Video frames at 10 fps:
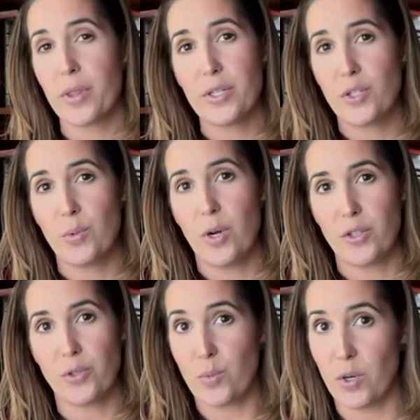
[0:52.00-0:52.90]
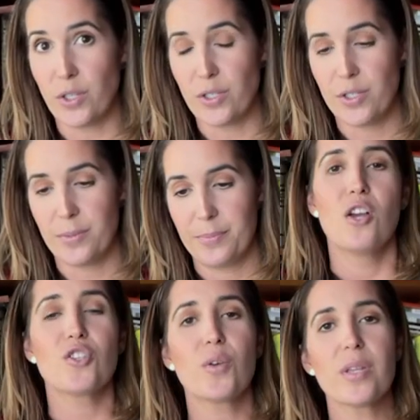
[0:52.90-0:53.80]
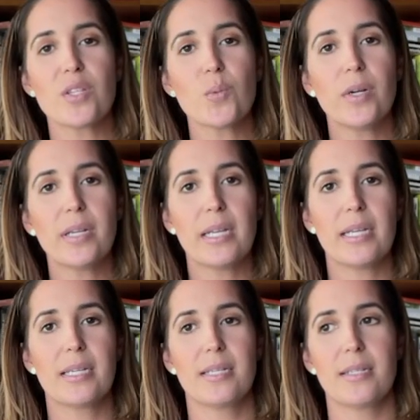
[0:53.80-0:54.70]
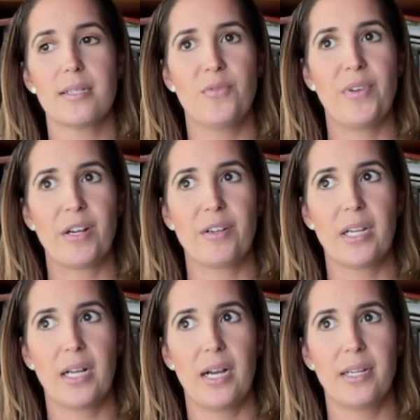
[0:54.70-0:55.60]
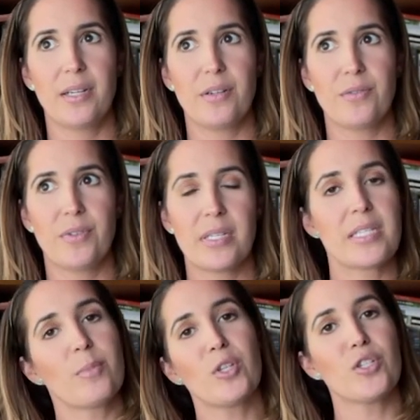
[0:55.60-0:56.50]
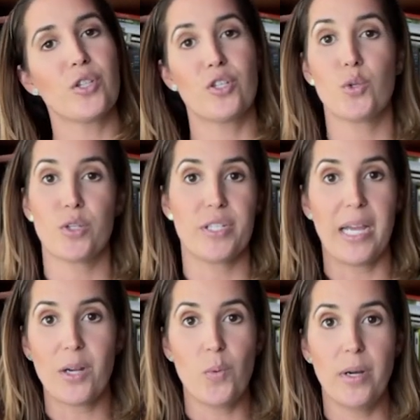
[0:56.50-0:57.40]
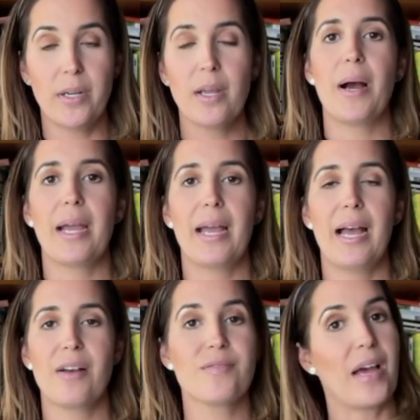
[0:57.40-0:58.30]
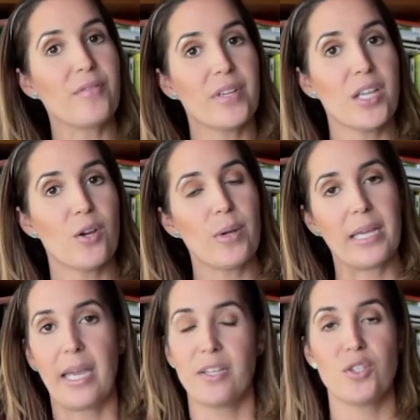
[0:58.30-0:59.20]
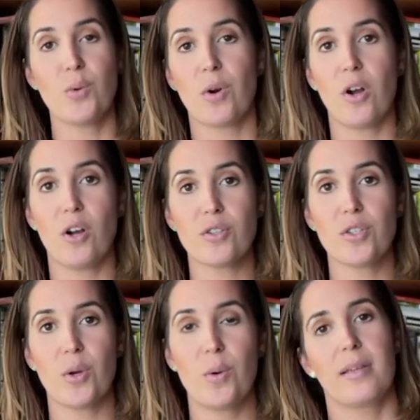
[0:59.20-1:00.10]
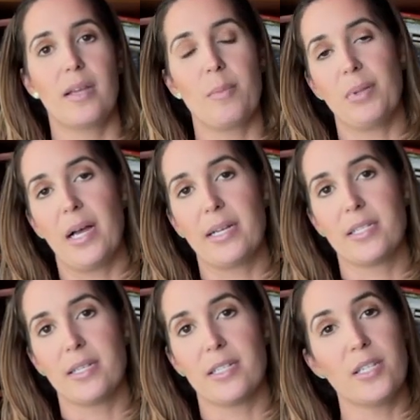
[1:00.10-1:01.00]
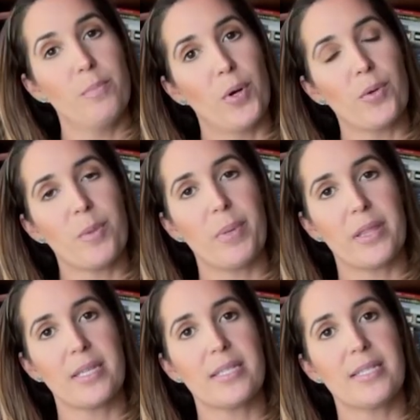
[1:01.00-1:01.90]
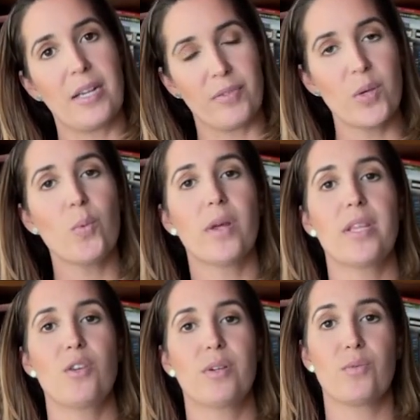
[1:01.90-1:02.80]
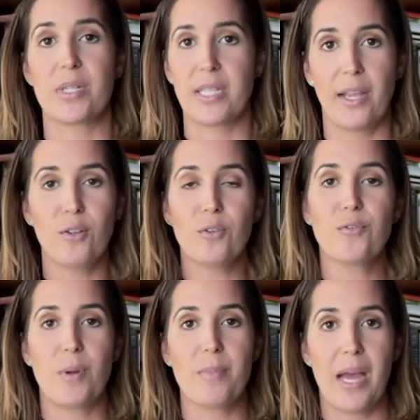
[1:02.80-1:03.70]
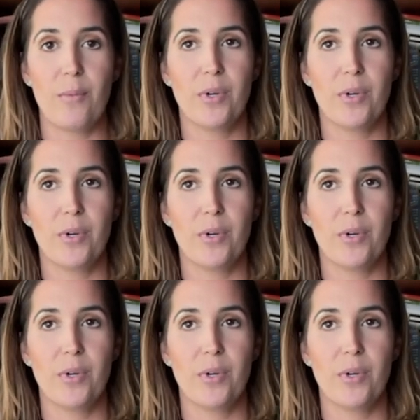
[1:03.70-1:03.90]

than two hundred words. So this one is very kind of similar to the Georgia Tech one. I have that video in case you are also applying to, to both, but this is definitely one that you can recycle from that